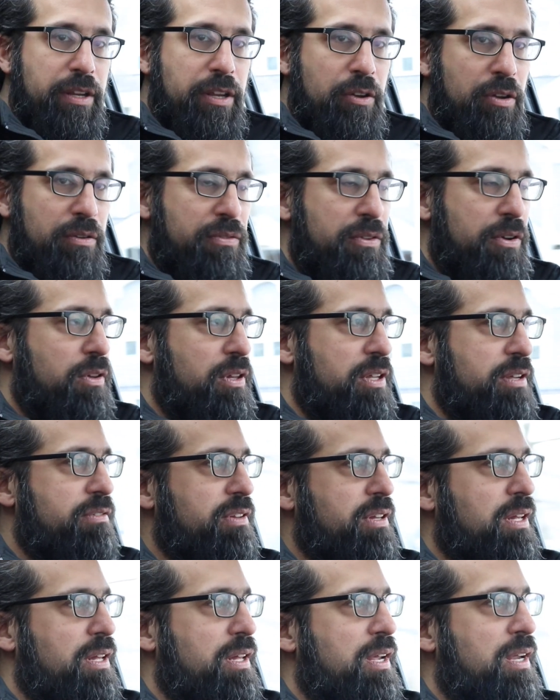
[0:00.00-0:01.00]
you if you're
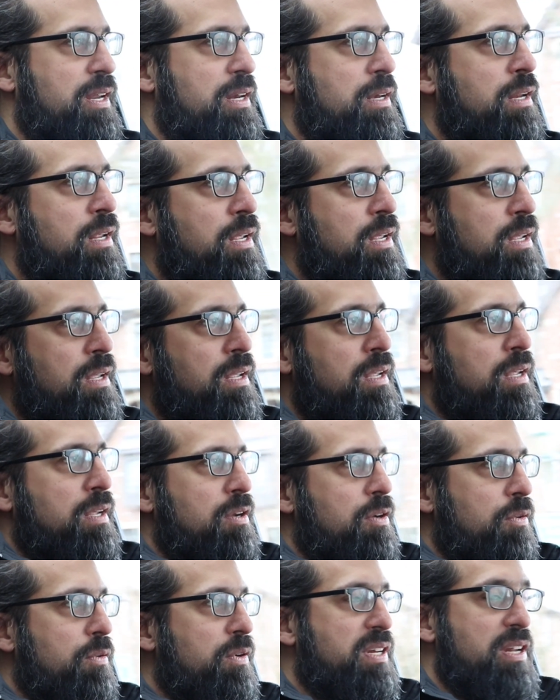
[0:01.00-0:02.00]
leaving the
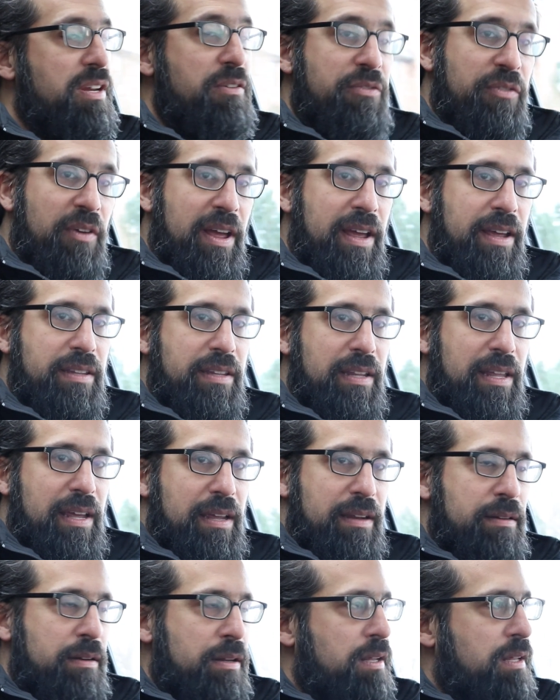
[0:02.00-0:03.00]
lane. We did find
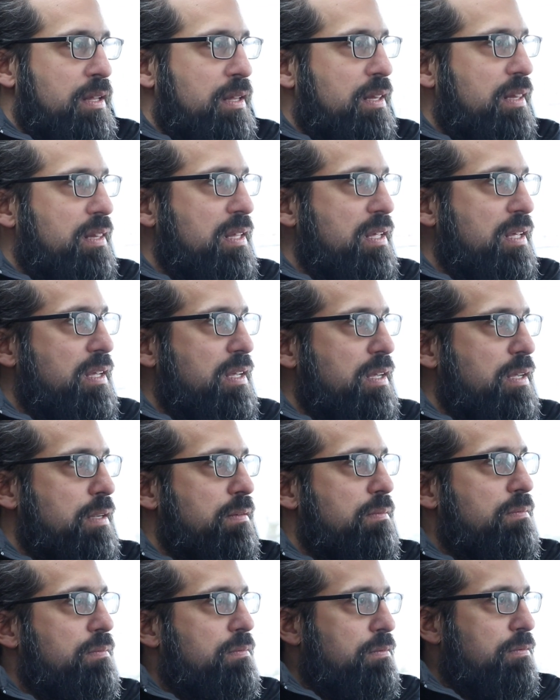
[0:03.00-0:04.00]
that the
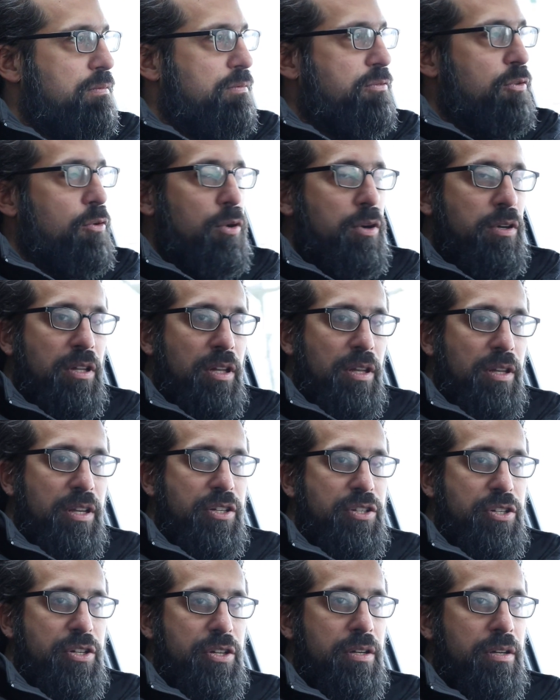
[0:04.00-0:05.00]
forward
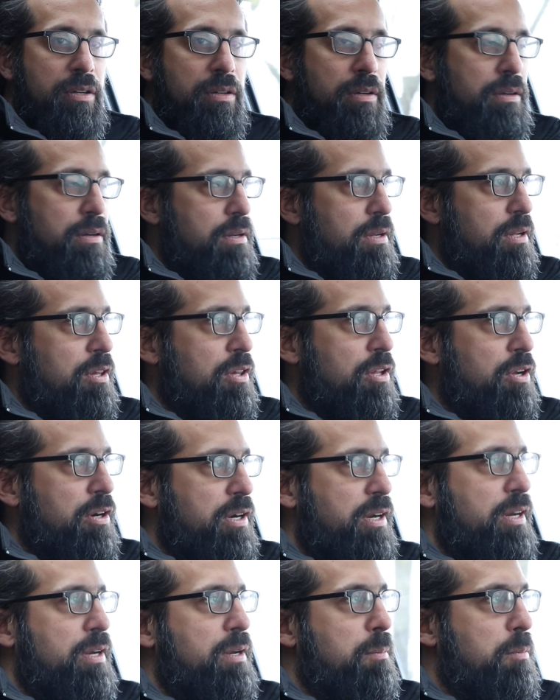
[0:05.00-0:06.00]
collision
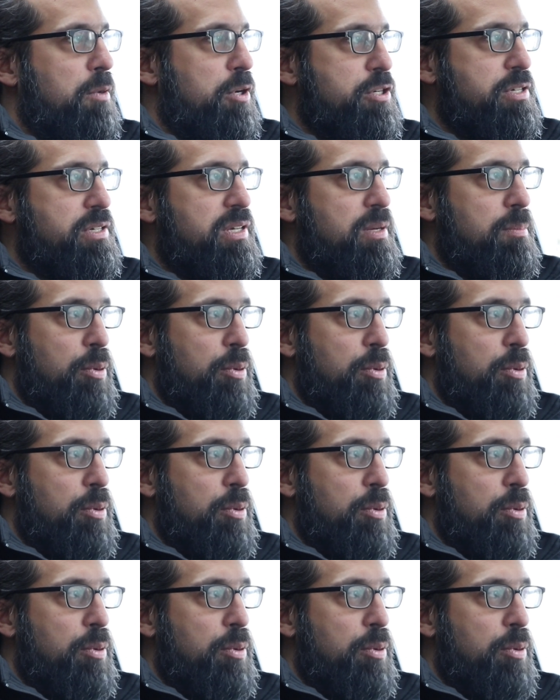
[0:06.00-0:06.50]
alert and emergency